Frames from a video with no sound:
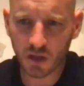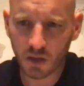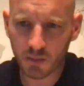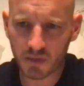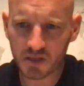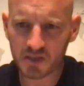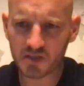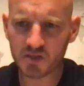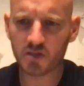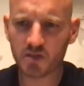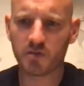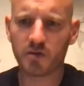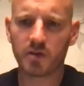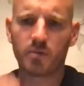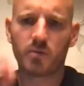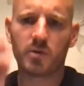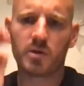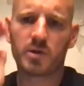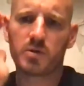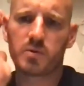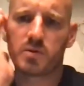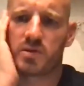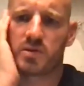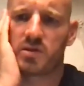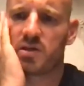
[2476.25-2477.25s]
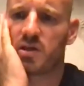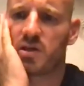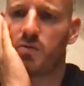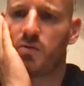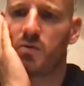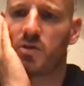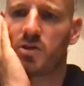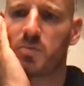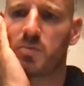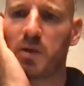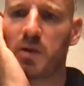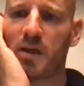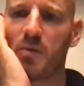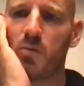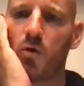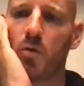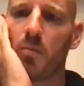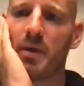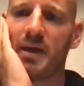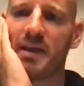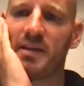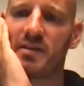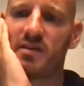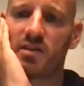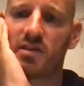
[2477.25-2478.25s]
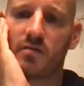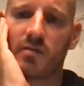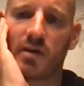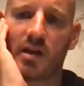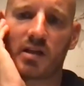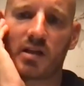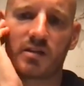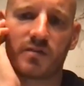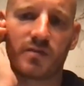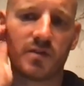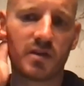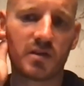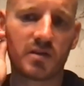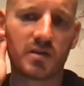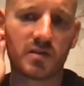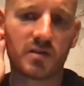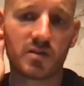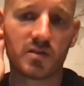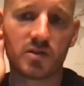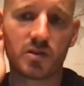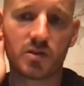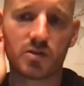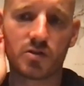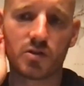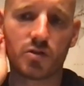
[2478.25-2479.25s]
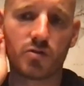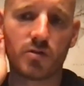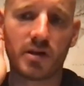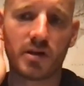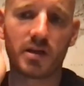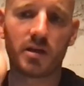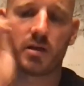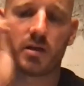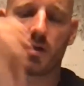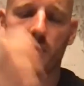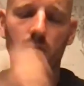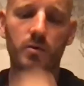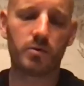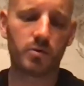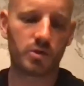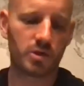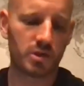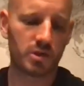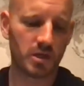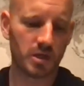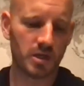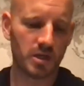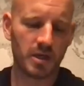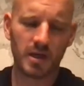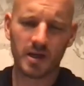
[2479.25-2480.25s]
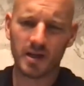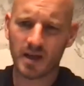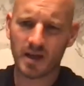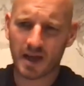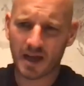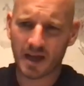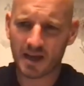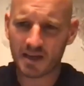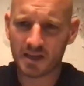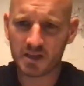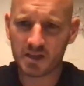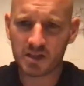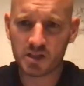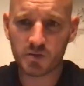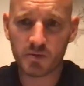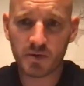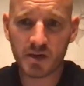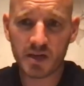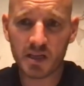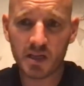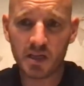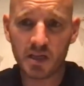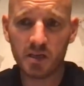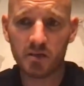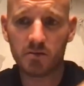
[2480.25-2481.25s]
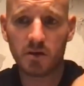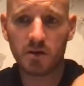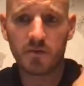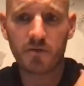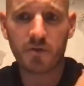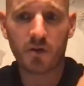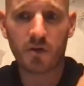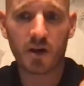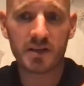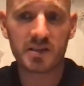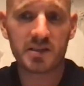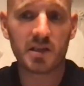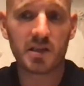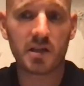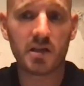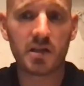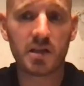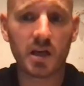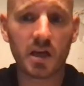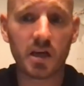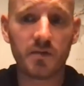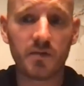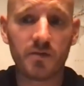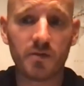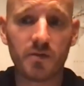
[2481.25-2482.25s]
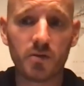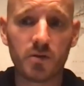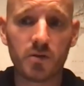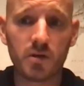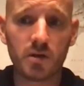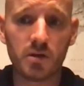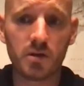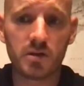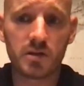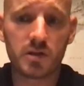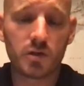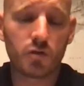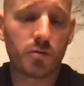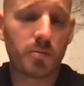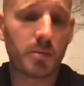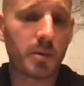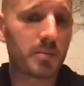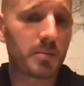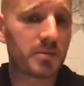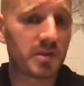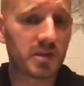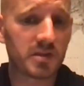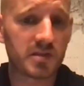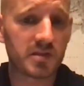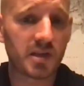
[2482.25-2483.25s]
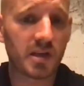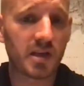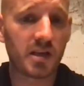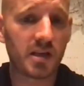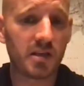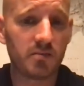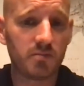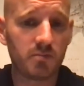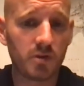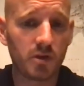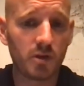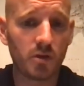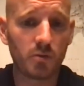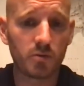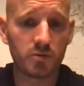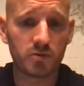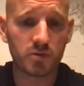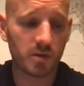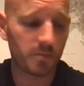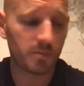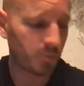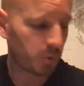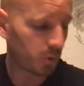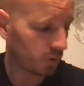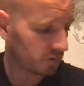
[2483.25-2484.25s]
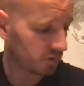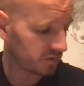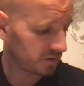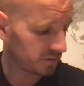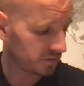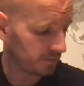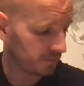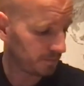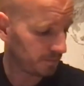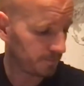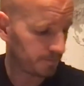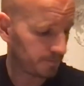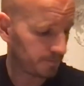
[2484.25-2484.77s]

I missed, sorry, which was can you explain what made Sir Alex Ferguson such a great coach? And is there any advice that he gave you that you still remember to this day that was important?